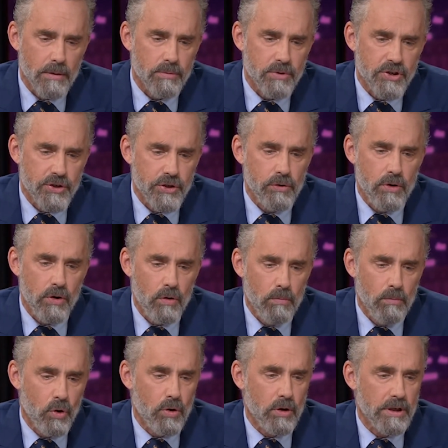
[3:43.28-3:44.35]

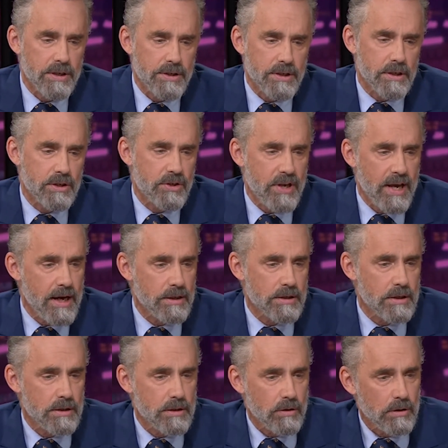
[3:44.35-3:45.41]
pseudo-moralistic
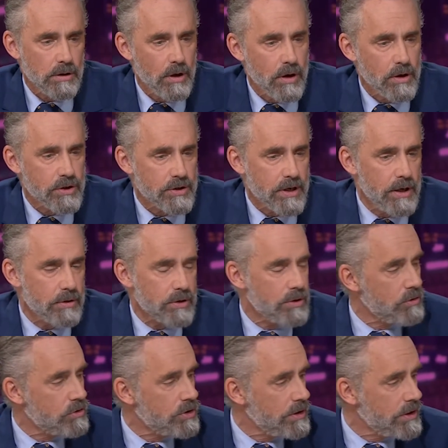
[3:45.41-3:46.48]
stances on large-scale
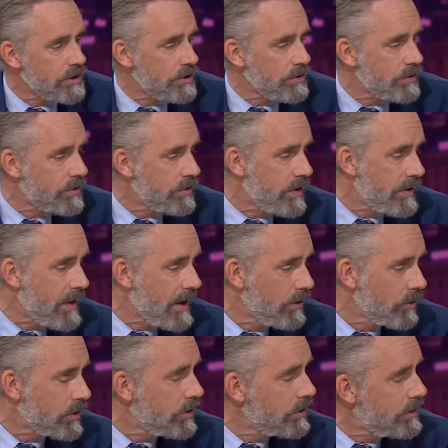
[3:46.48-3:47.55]
social issues so that they
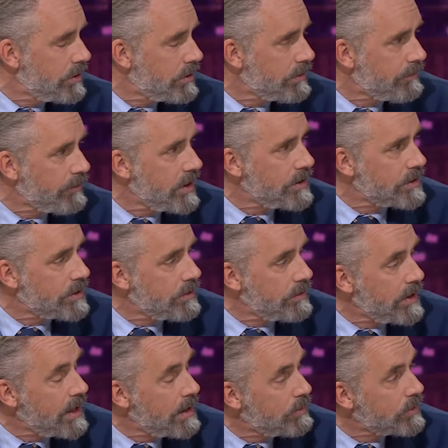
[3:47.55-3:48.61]
look good to their friends and their
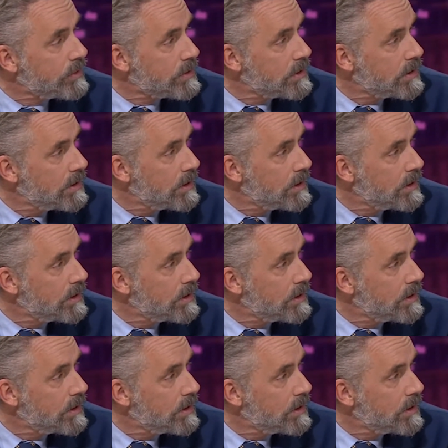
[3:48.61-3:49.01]
neighbors.